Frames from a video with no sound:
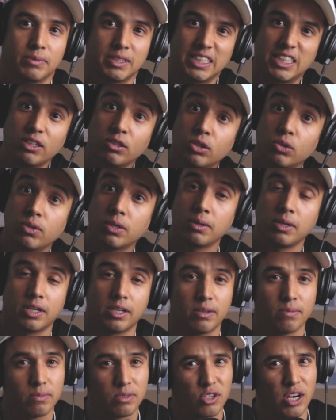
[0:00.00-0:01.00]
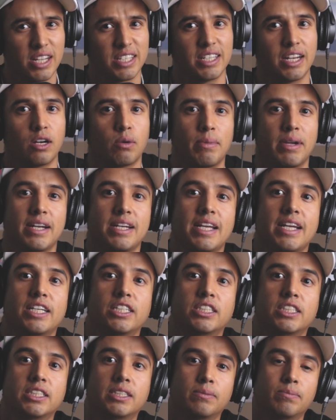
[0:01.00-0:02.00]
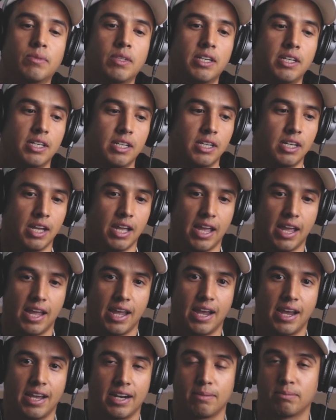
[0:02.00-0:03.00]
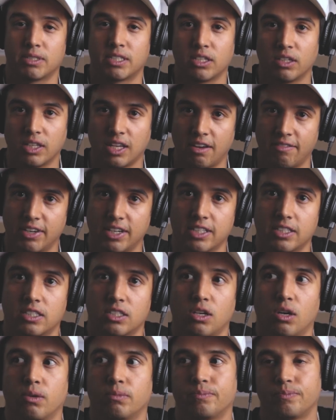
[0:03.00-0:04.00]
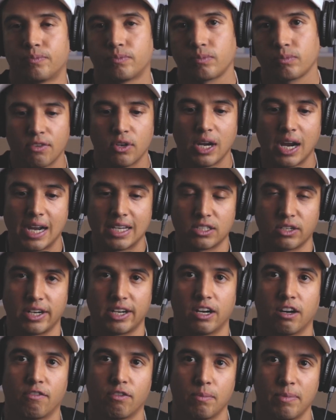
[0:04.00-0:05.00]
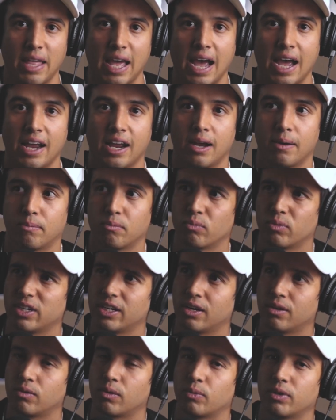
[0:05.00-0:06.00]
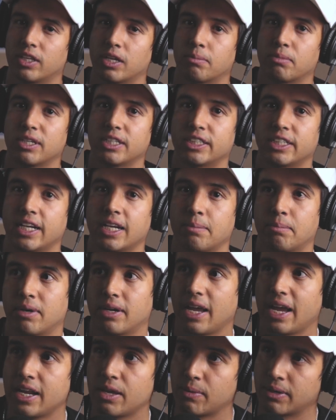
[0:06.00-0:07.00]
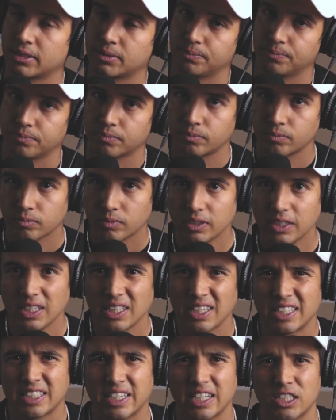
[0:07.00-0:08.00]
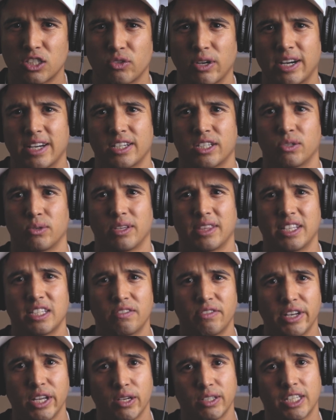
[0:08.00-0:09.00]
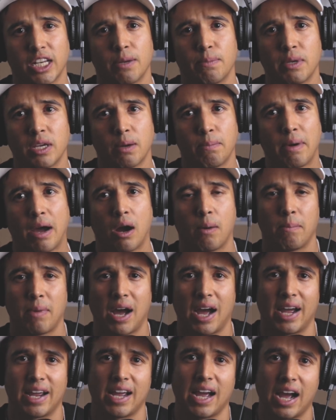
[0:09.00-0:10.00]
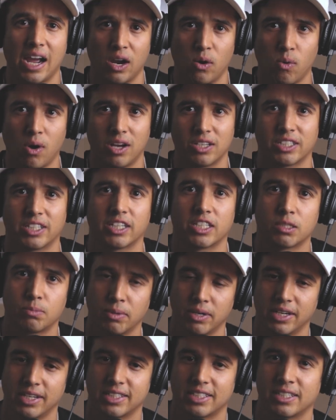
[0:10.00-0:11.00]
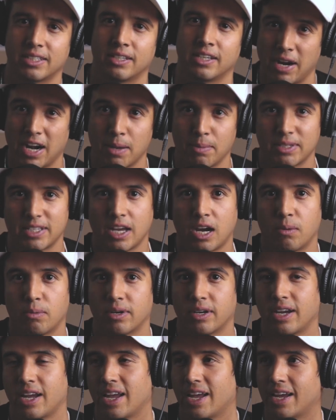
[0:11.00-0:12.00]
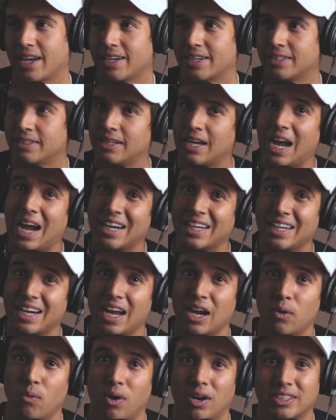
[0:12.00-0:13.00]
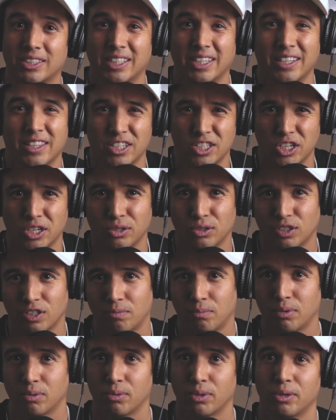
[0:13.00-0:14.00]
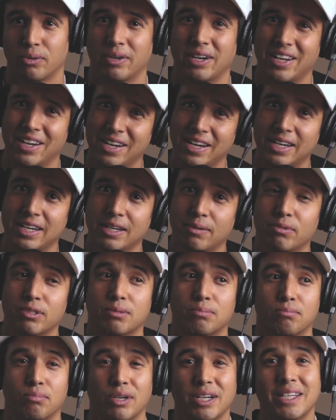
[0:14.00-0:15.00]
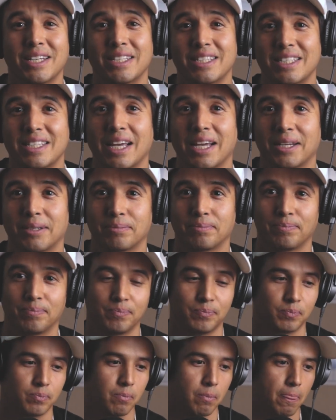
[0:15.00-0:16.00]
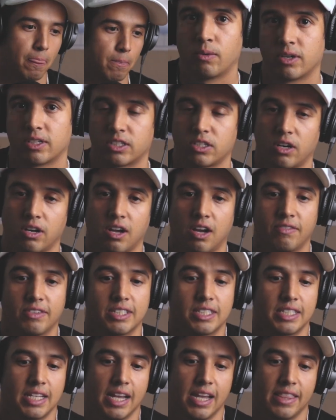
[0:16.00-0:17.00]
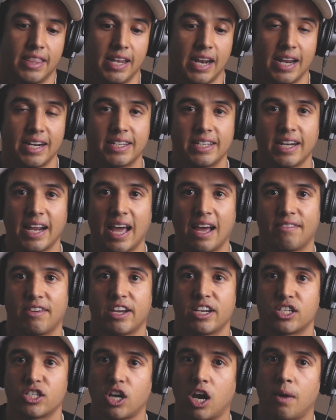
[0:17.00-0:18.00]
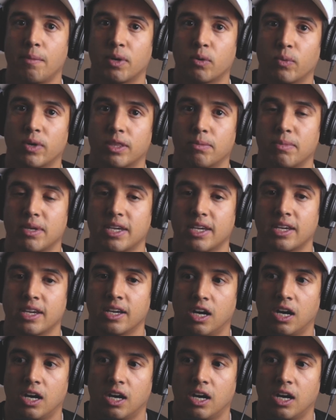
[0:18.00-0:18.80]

Still doing transcendental meditation and I'm still loving it. So if you guys are here from that, I really appreciate it. But anyways, let's get straight into it. This video is going to be about my ayahuasca experience. My name is Albert and I did ayahuasca in the jungles of Peru and it was pretty insane. So firstly, I want to start off and say that I did have a shaman with me.